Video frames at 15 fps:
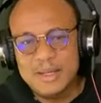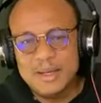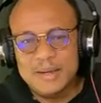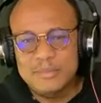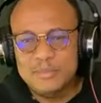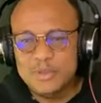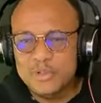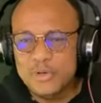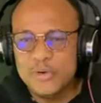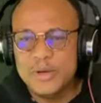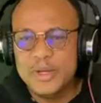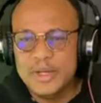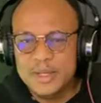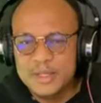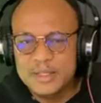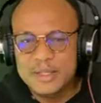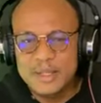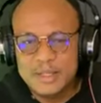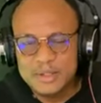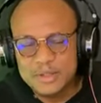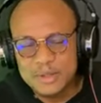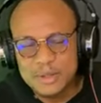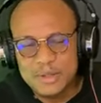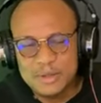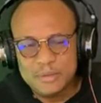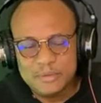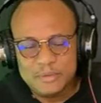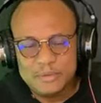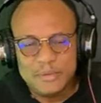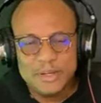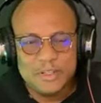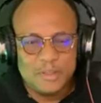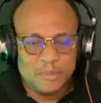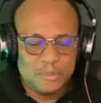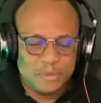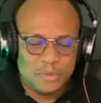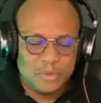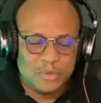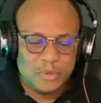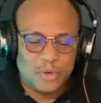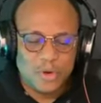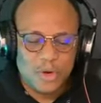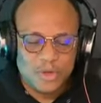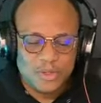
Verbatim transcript: and then throwing it into the Facebook